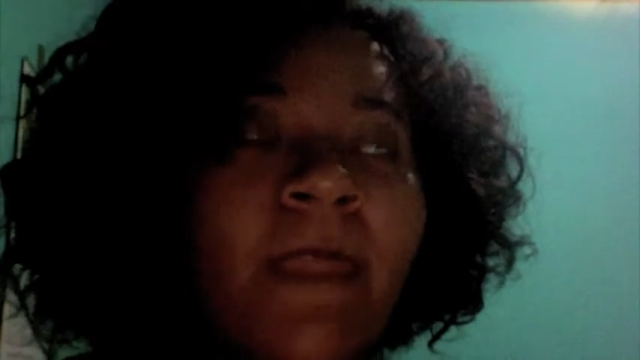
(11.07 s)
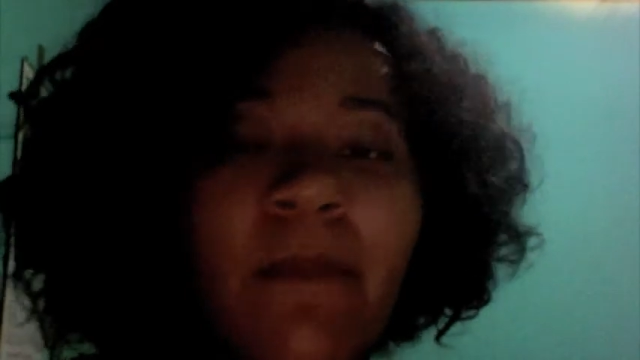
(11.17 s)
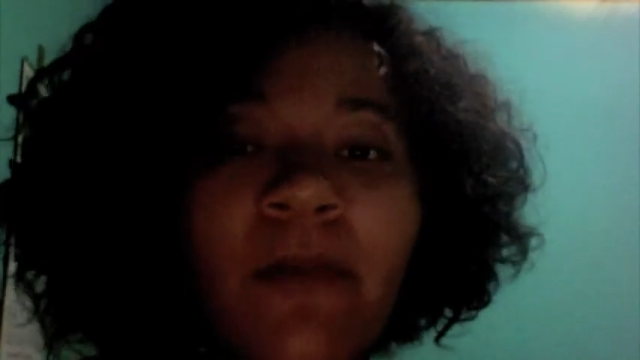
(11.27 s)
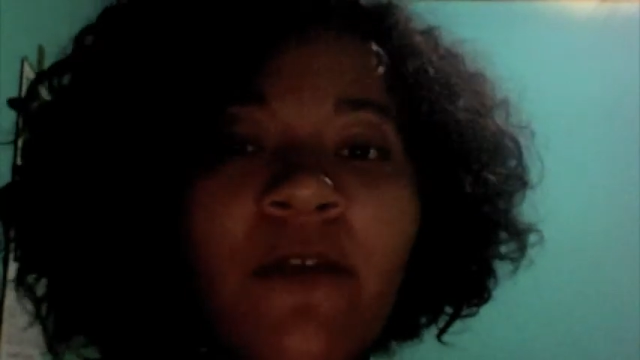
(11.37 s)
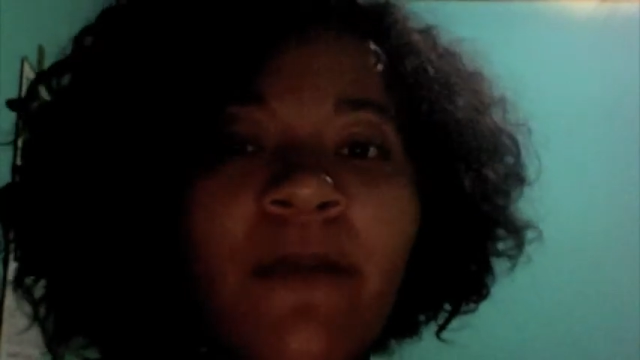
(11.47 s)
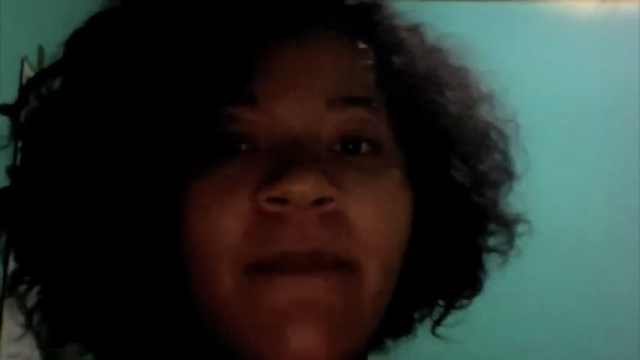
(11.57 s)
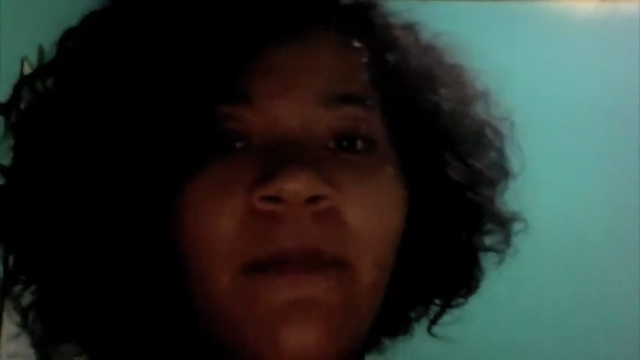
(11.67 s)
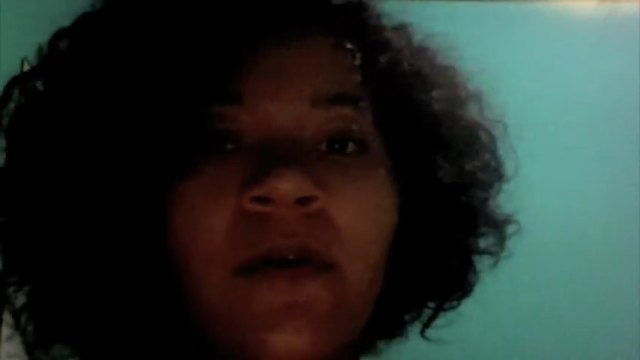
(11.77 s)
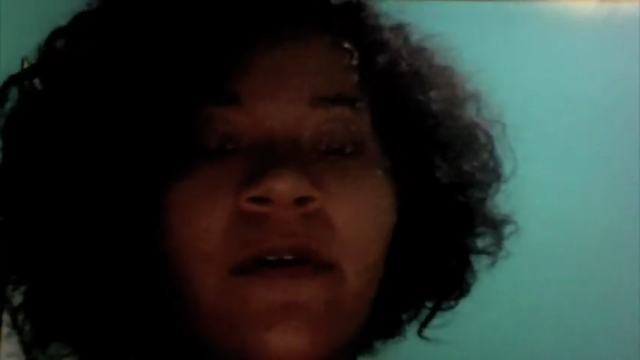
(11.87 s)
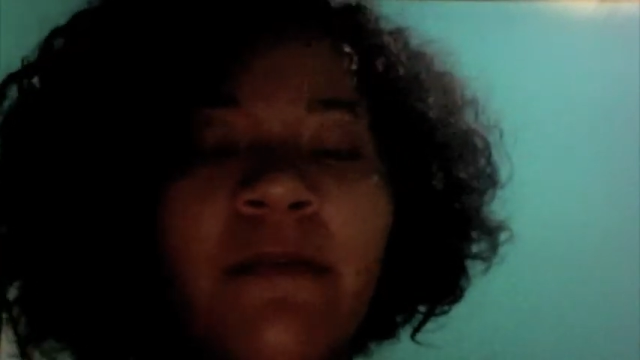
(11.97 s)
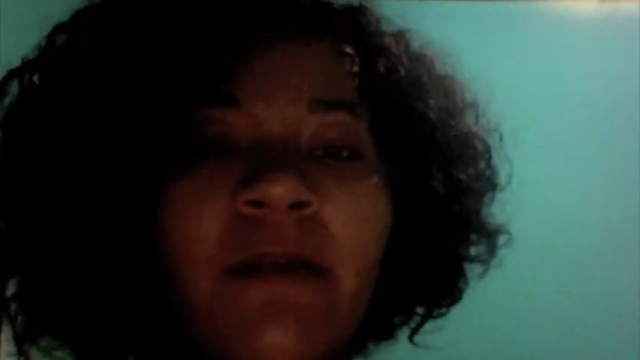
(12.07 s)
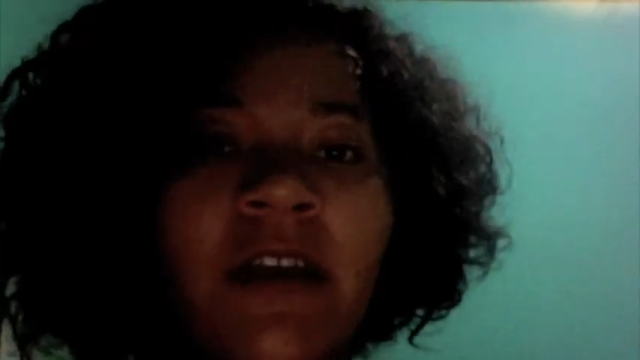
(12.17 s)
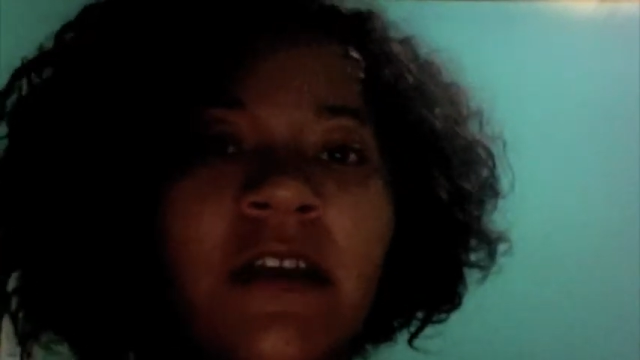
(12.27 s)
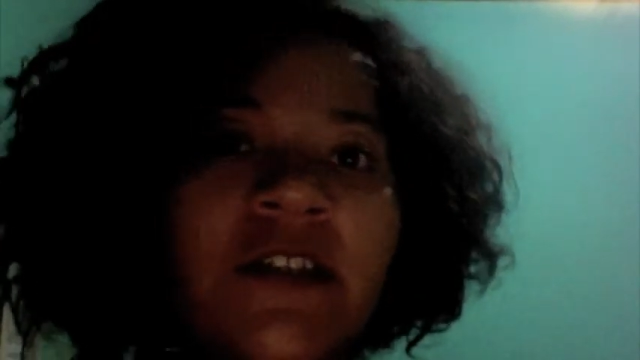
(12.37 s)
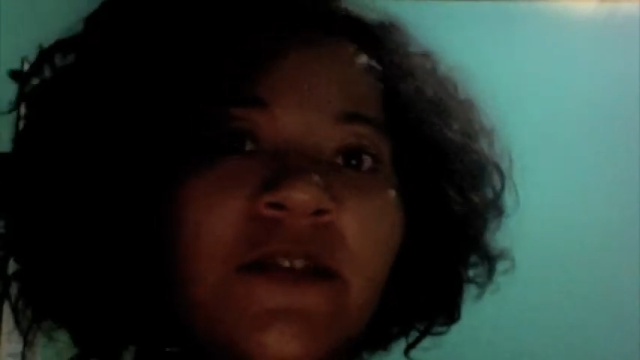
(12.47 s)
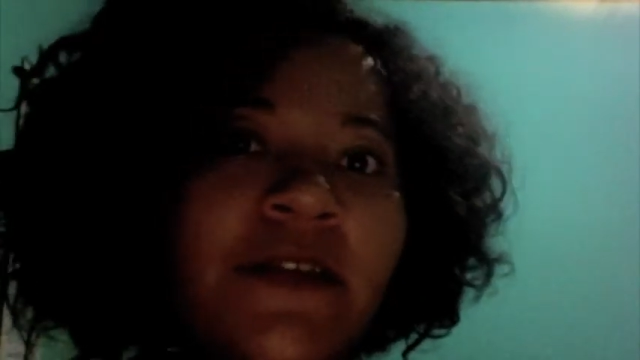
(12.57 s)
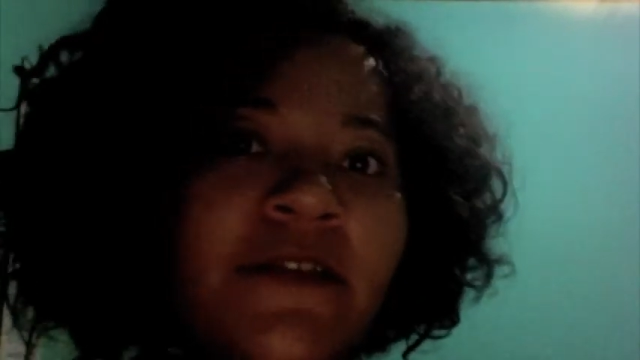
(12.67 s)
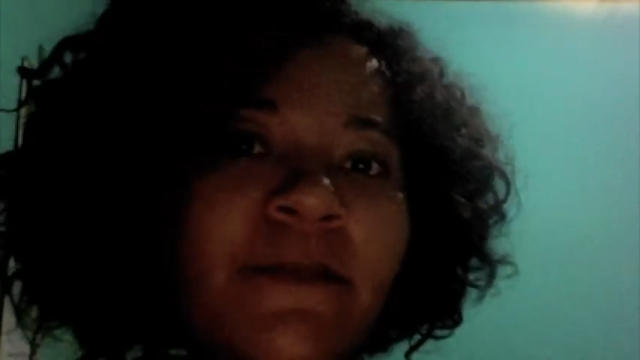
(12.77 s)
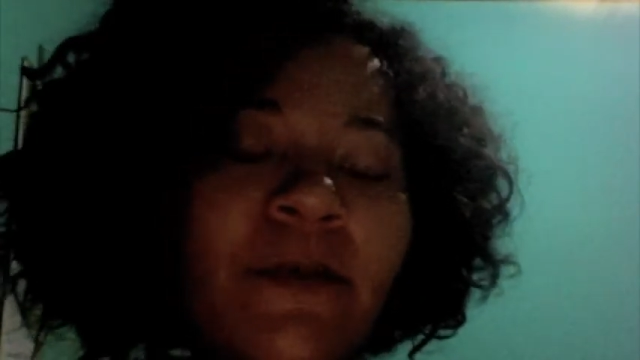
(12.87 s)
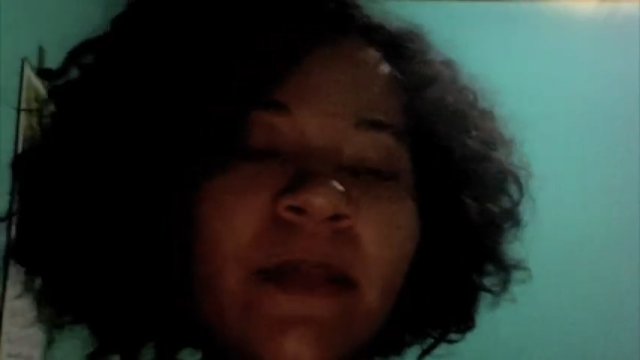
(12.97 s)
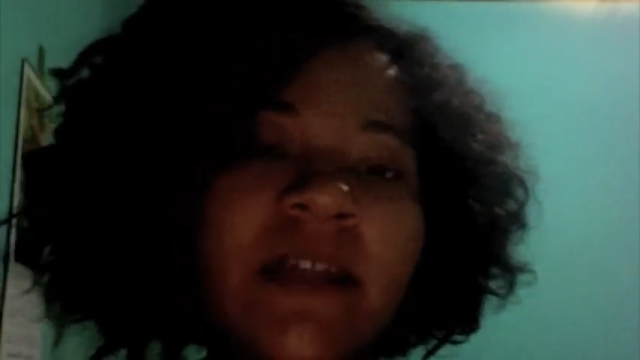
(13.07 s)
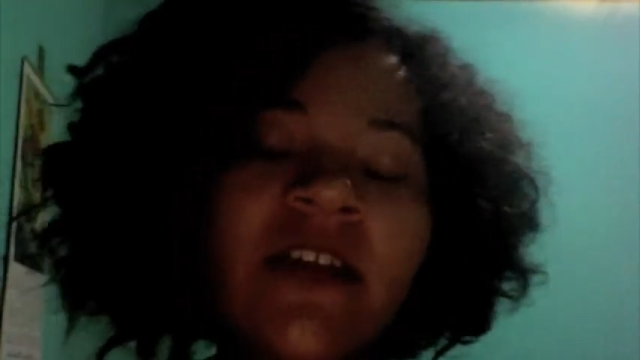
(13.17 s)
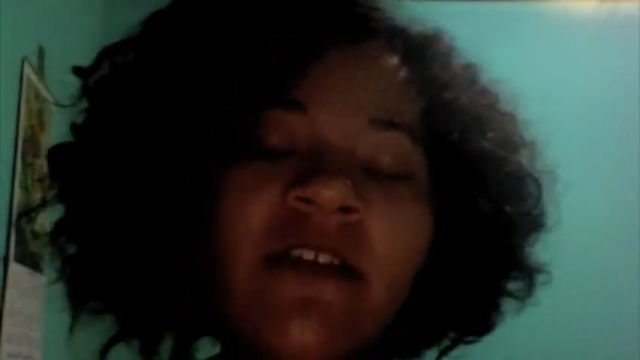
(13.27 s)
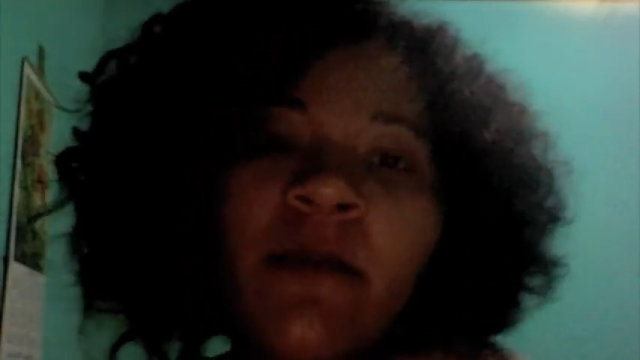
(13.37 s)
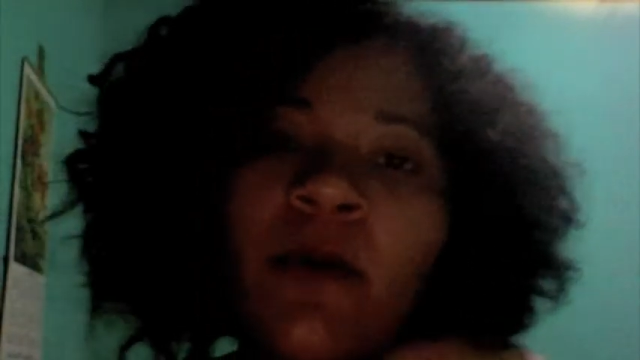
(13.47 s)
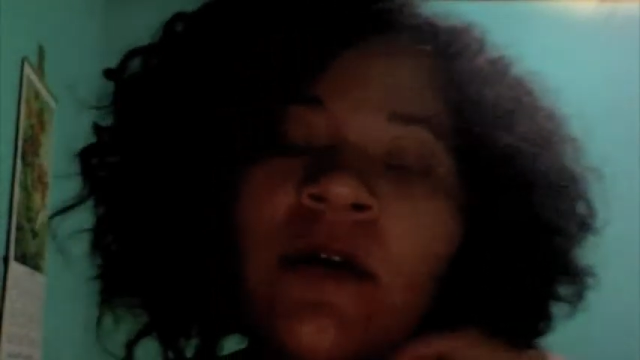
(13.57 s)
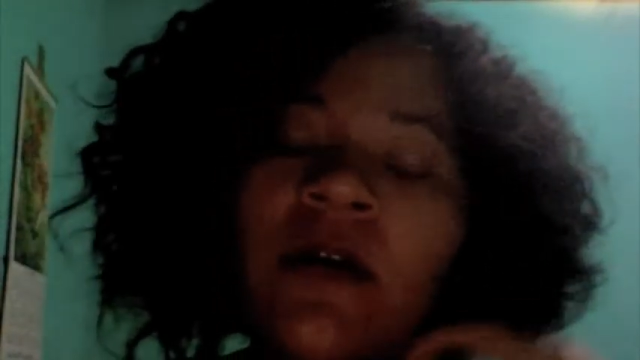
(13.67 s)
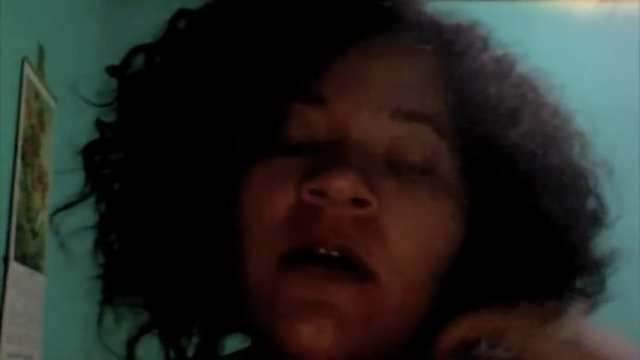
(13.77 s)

Most people in my country use public transport,